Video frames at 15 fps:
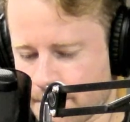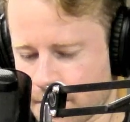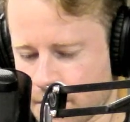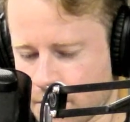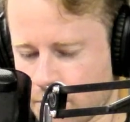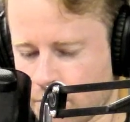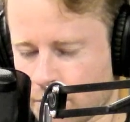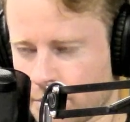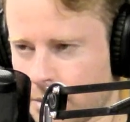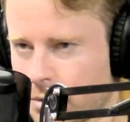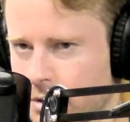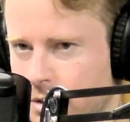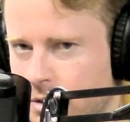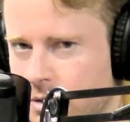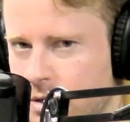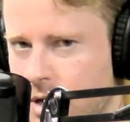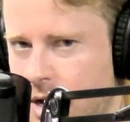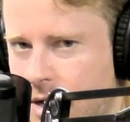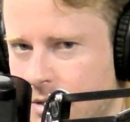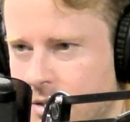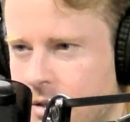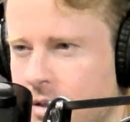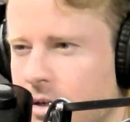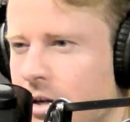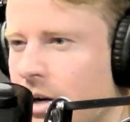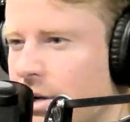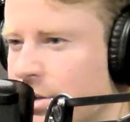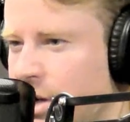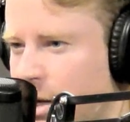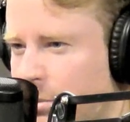when we were asking the
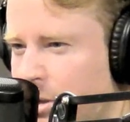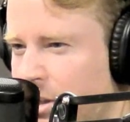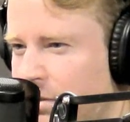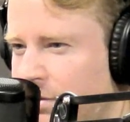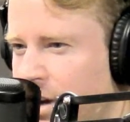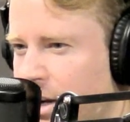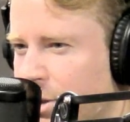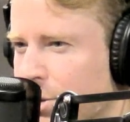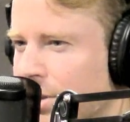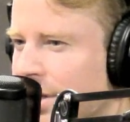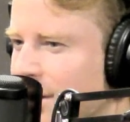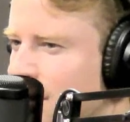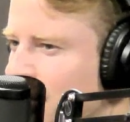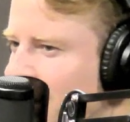contract manufacturers, can you make